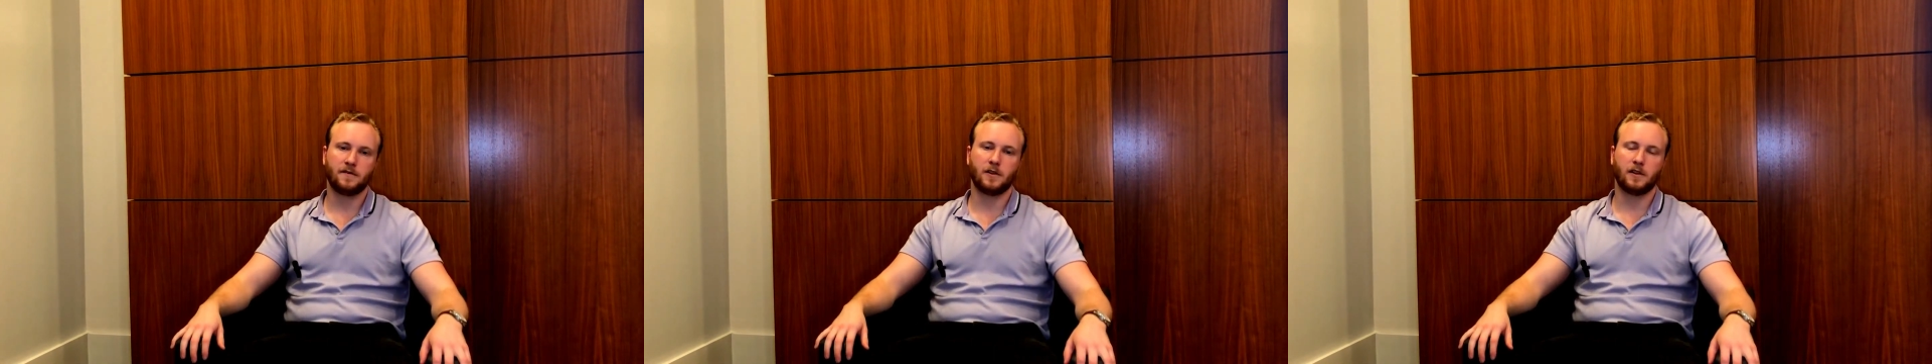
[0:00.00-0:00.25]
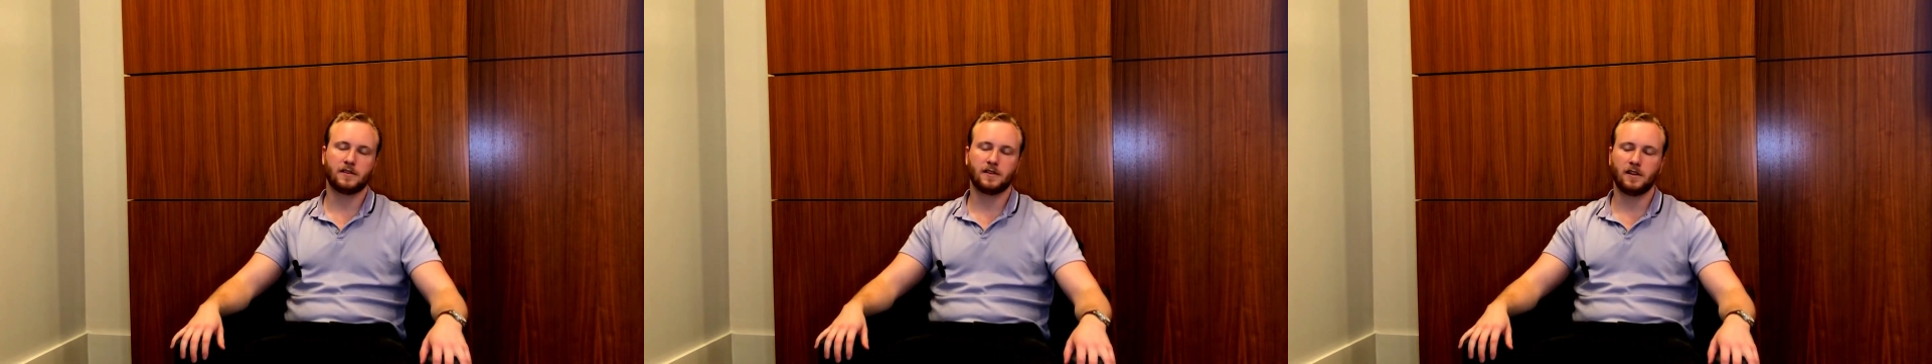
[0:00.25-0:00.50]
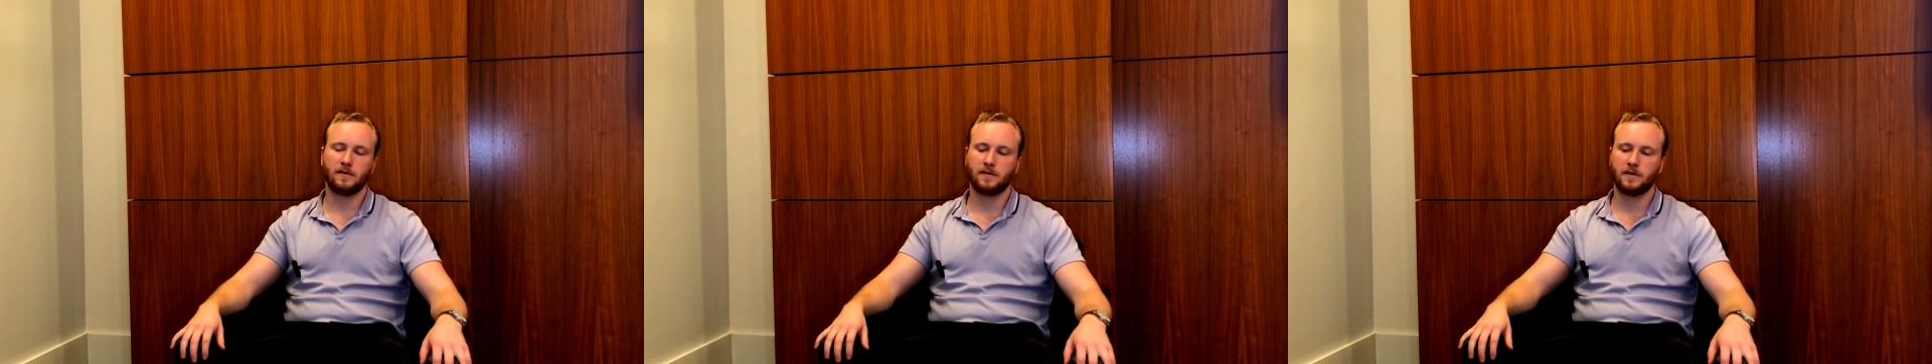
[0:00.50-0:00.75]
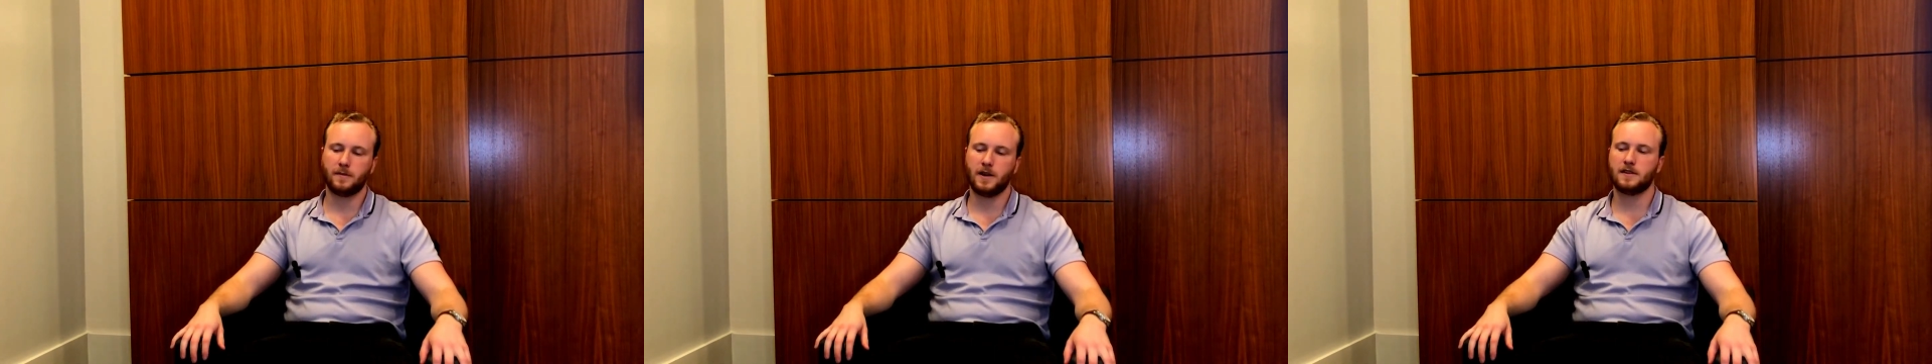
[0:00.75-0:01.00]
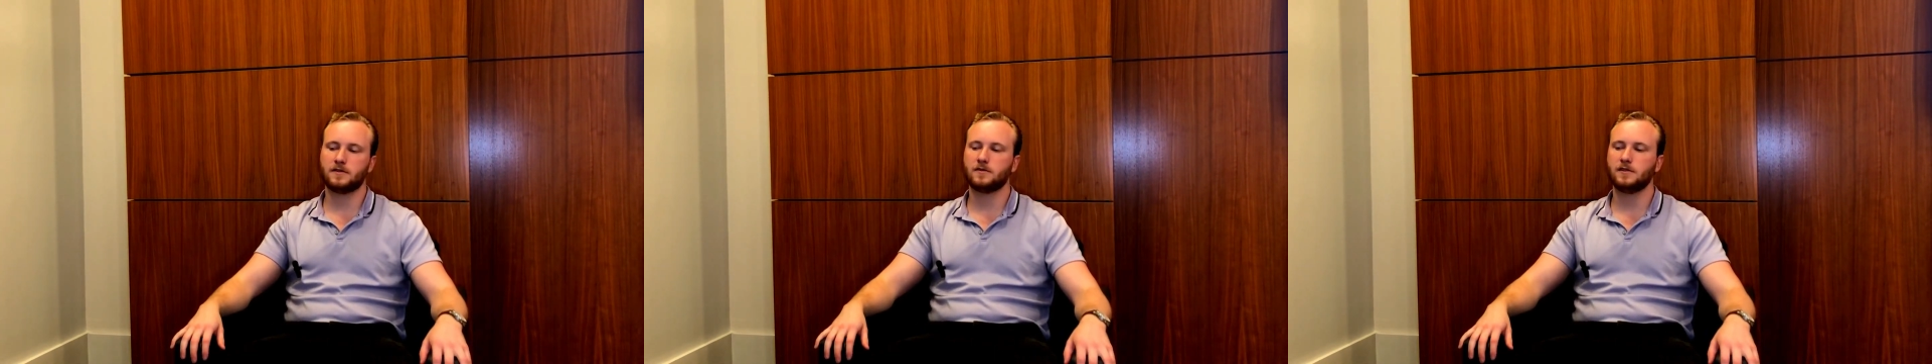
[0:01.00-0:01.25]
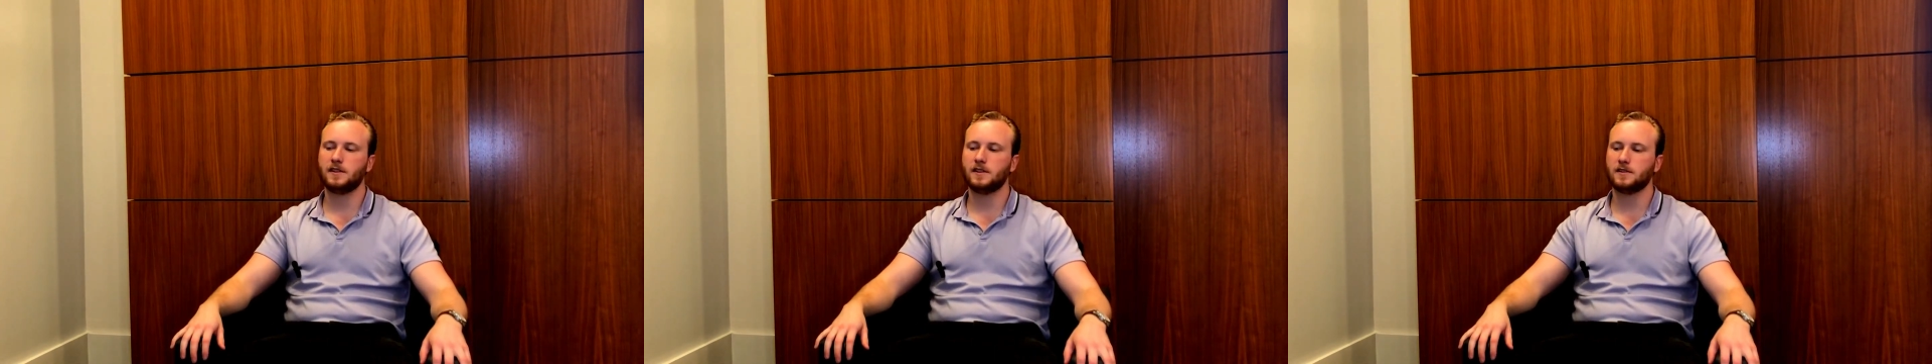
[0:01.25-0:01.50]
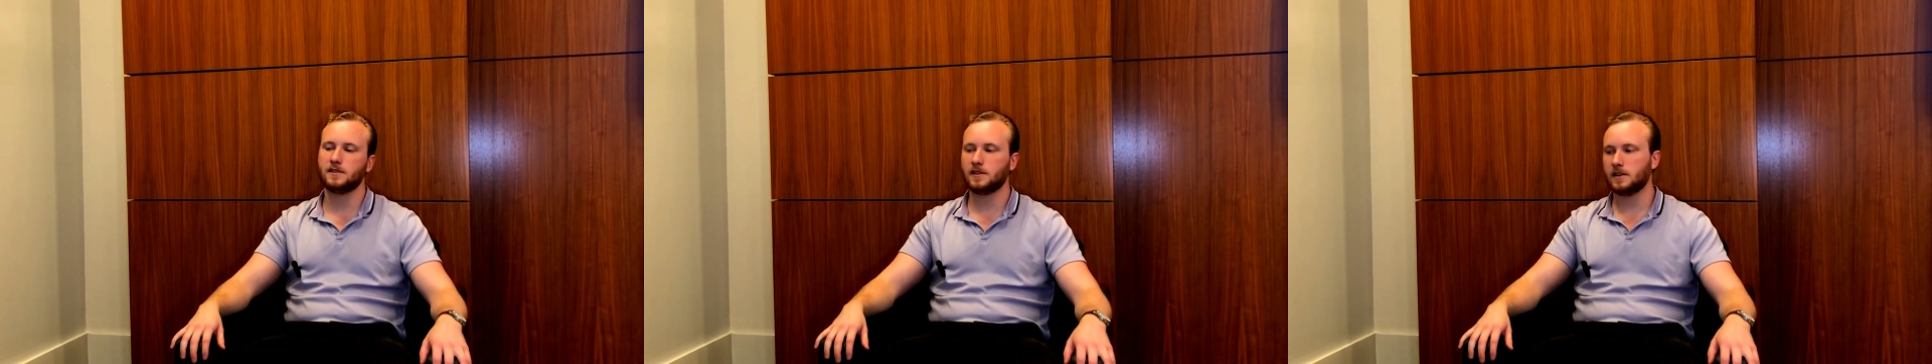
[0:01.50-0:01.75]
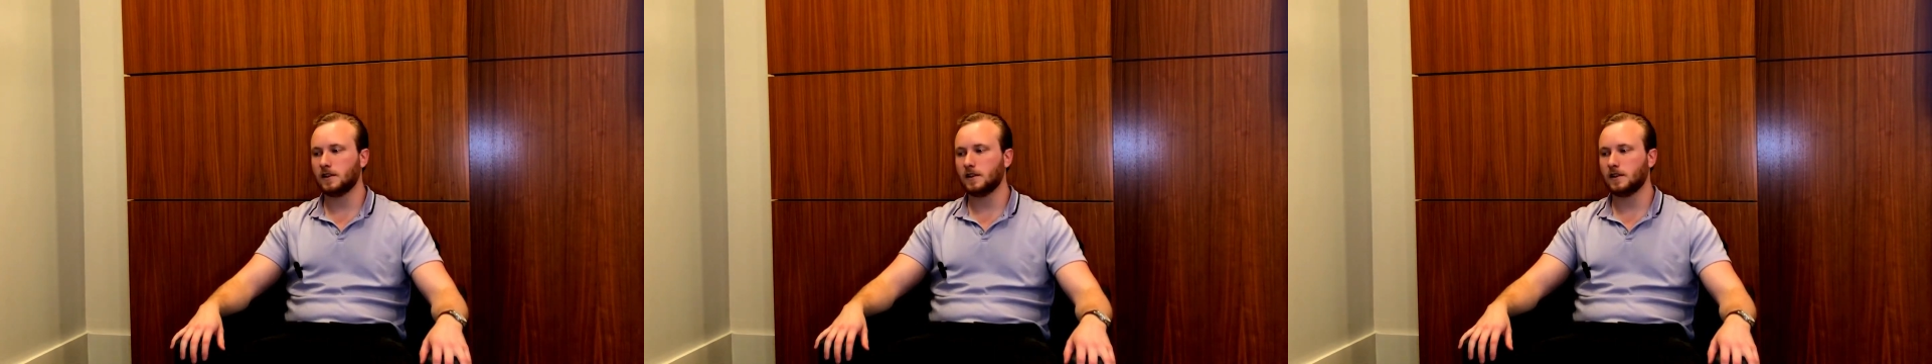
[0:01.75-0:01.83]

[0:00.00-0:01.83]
focused on for the past 3 years,